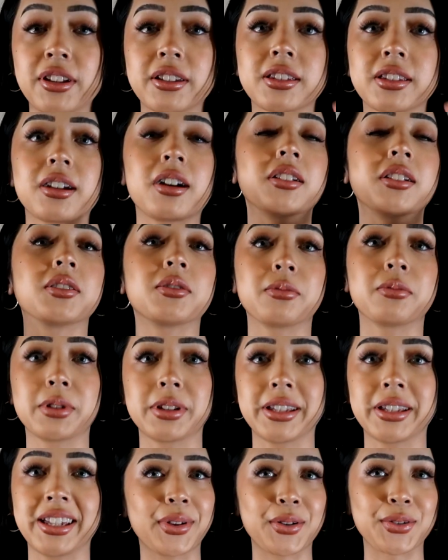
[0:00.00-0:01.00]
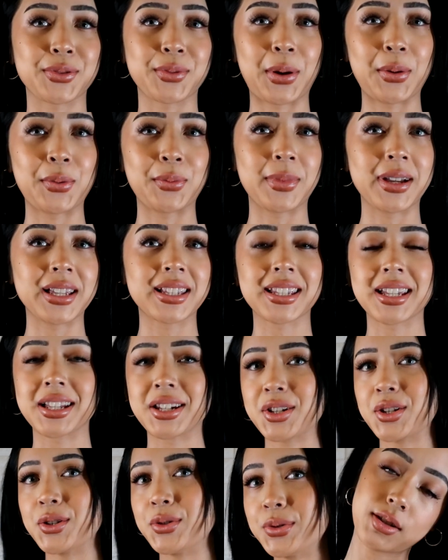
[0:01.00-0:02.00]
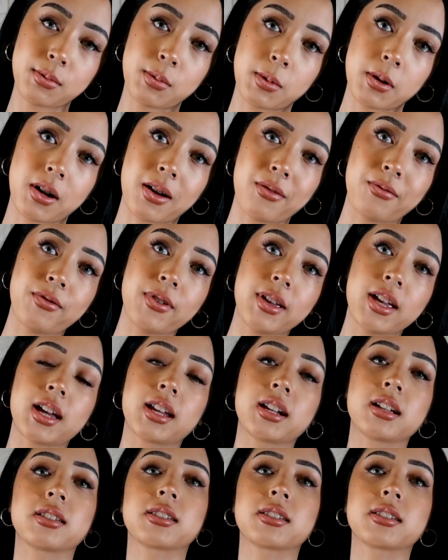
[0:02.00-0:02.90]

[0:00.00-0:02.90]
like the color really goes well with my skin tone. Super comfy and